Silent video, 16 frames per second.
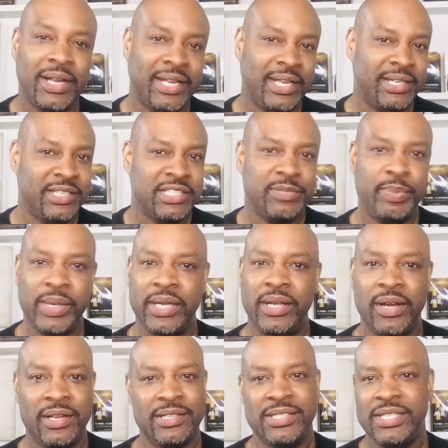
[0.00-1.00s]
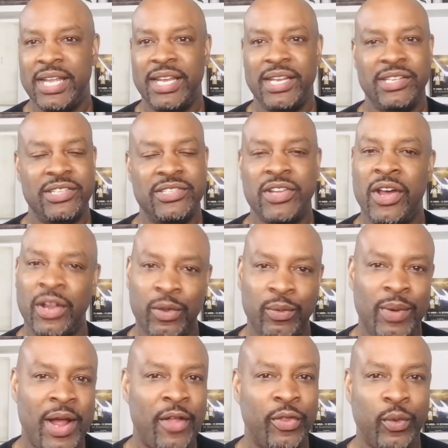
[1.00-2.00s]
I get to speak on stages all
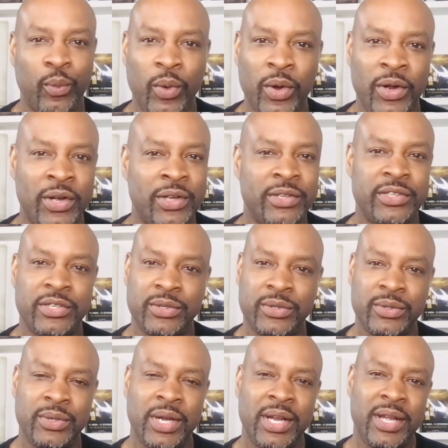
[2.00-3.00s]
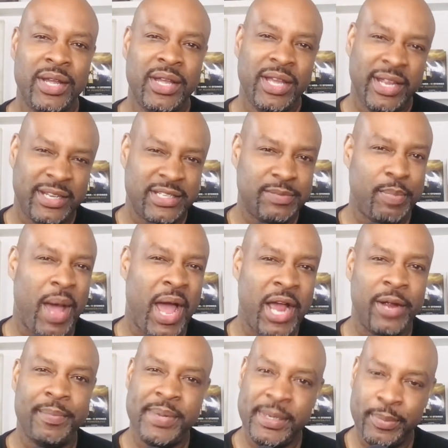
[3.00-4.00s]
around the world to
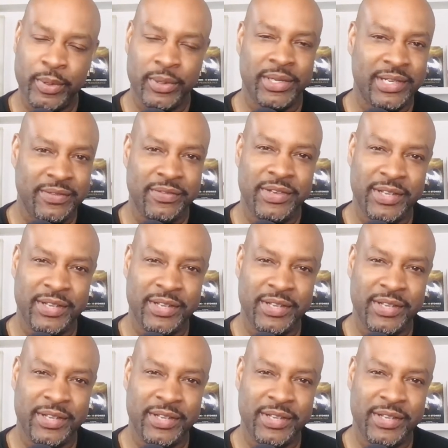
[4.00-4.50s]
inspire people to,